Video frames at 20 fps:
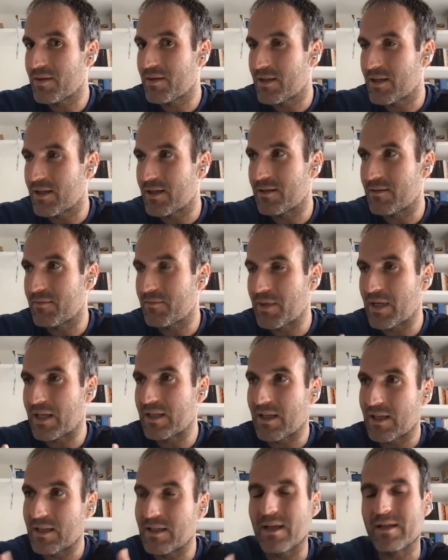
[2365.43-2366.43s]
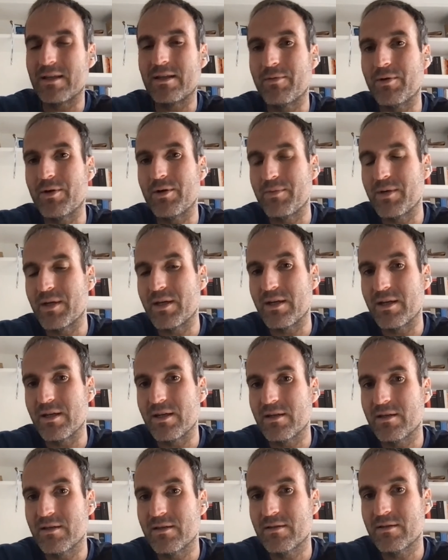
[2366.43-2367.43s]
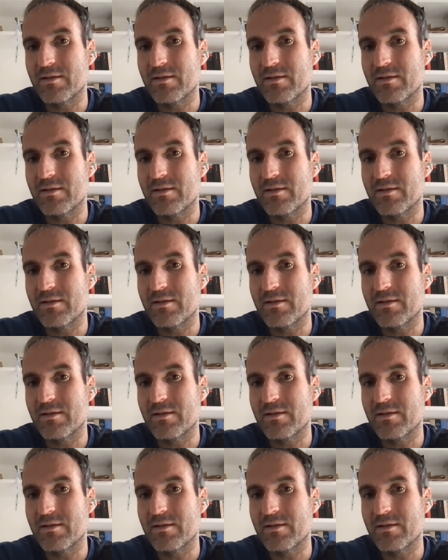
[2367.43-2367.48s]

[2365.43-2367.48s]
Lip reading: but at the very beginning.